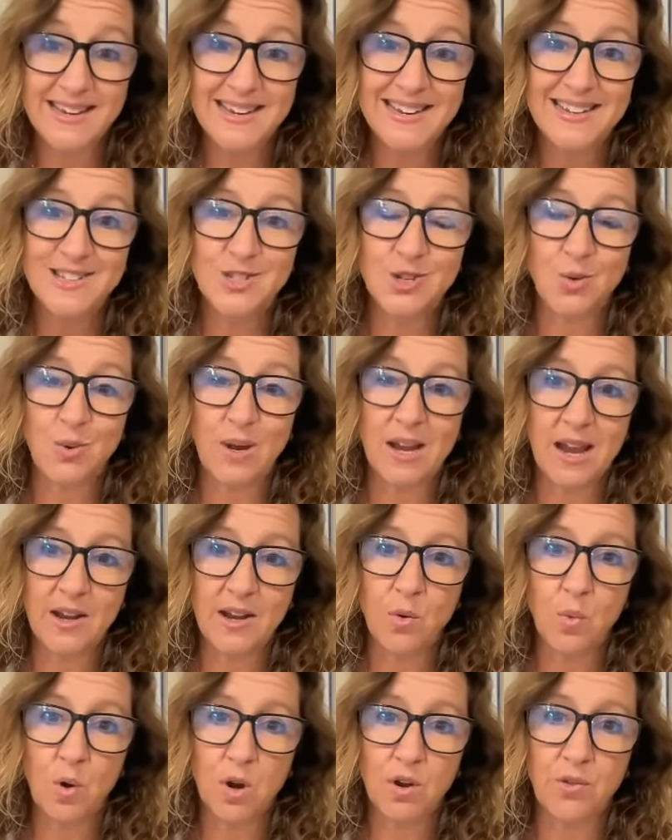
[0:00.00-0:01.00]
So we kind
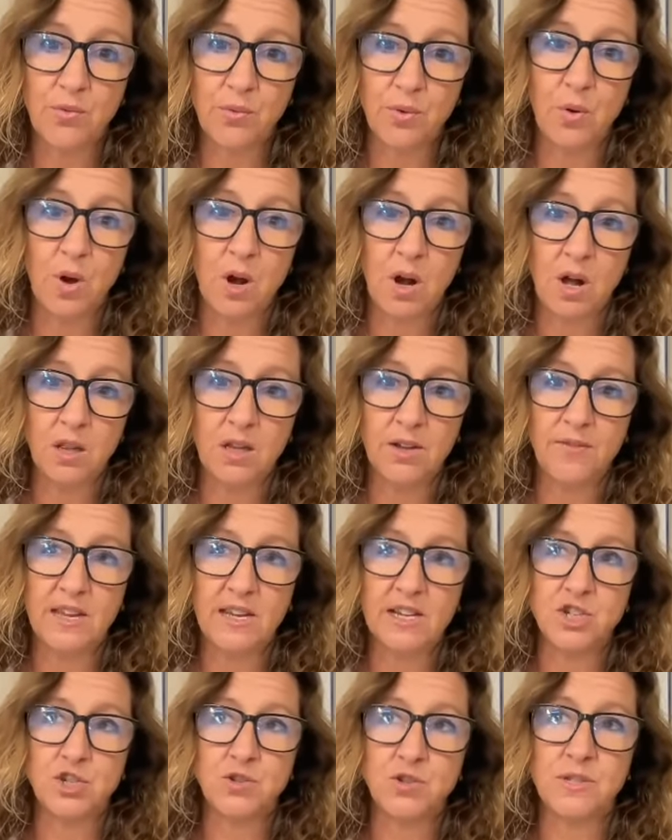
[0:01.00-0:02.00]
of work through all of the
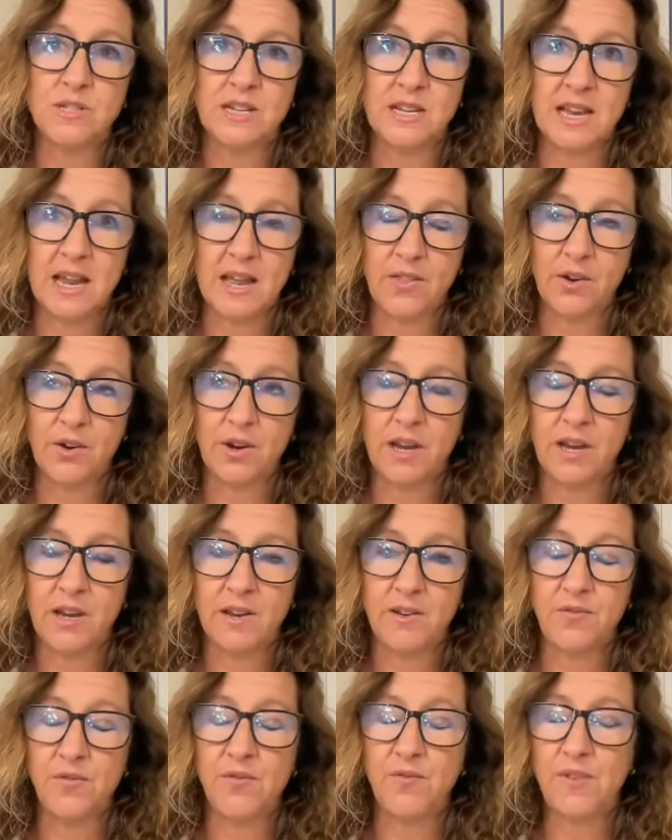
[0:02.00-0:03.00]
issues together. It
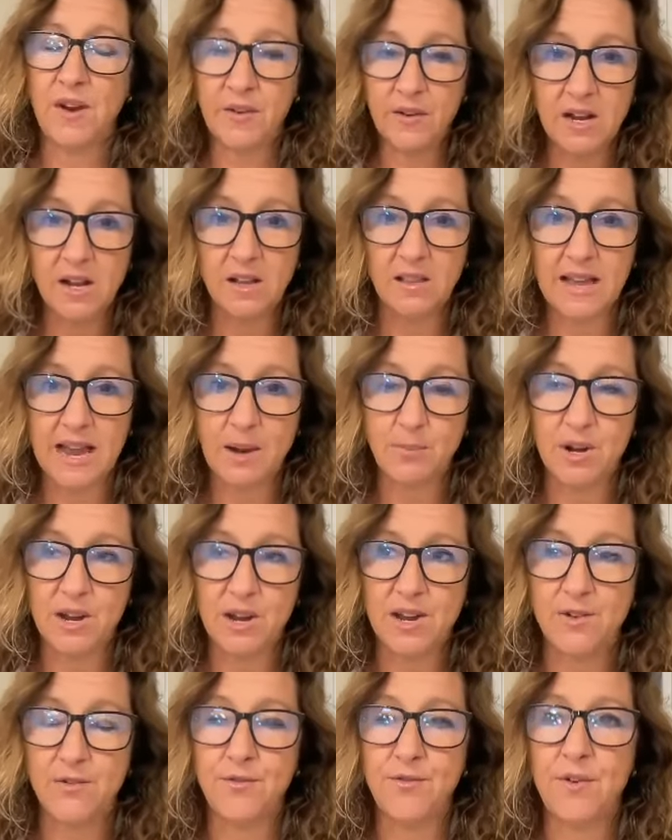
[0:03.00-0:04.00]
is very
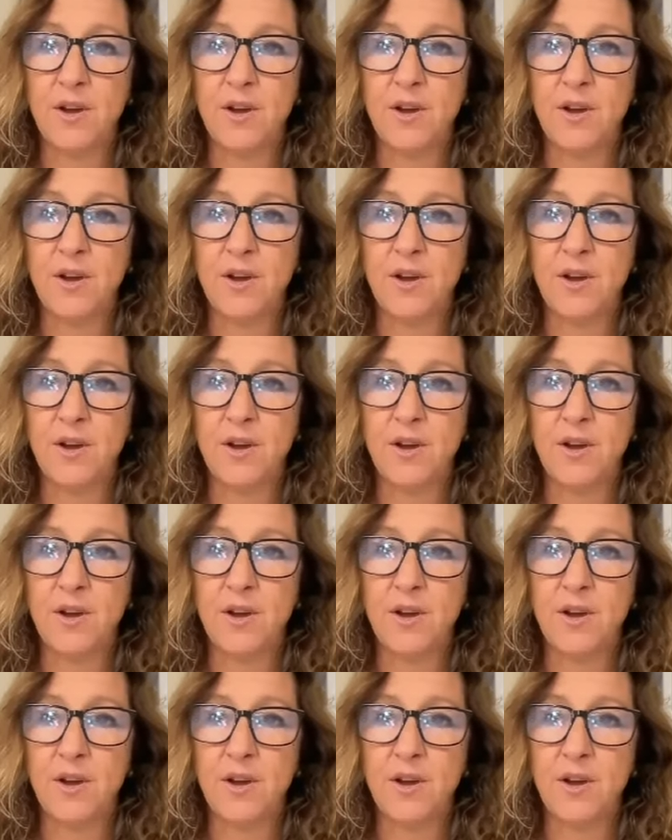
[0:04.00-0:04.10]
collaborative.